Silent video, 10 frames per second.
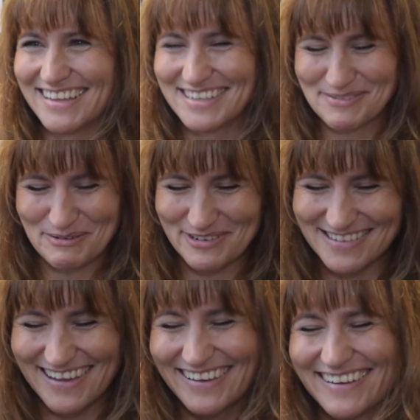That's what we
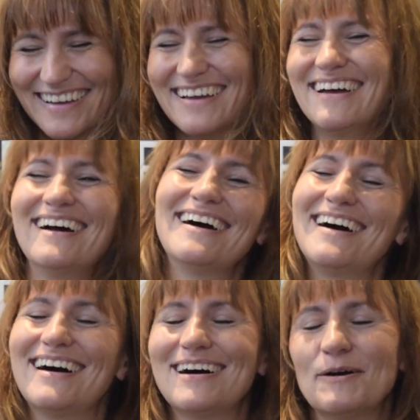say.
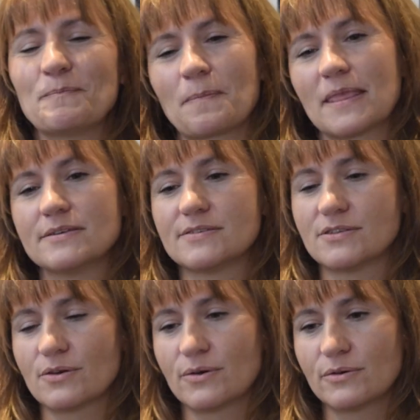Um,
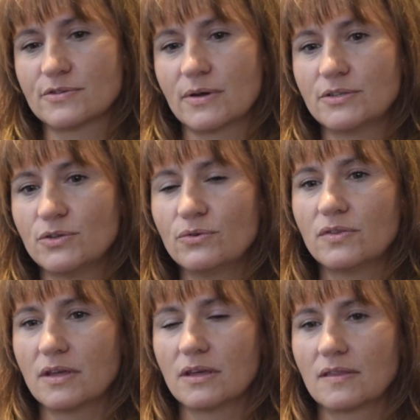so, so I do
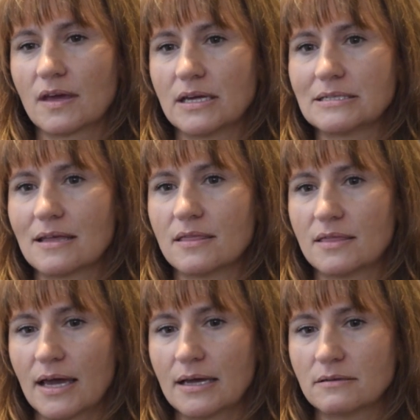think that
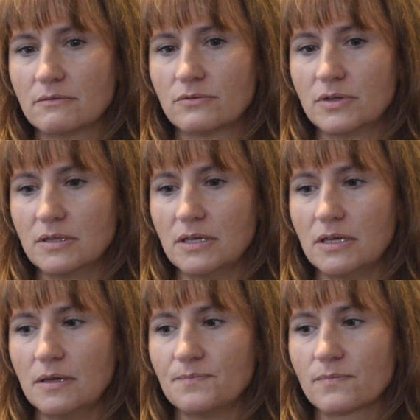that
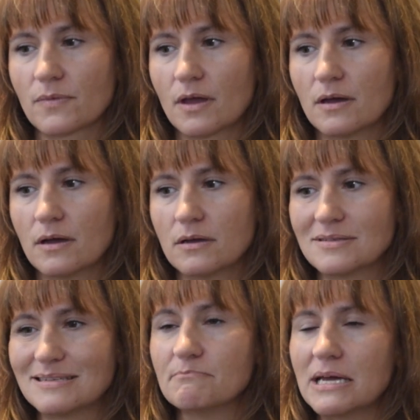really uh,
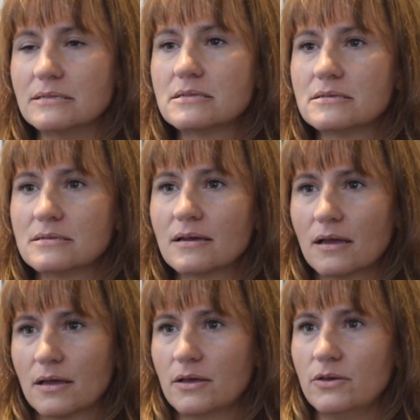cements
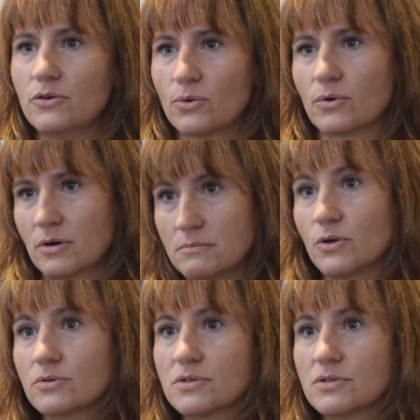your your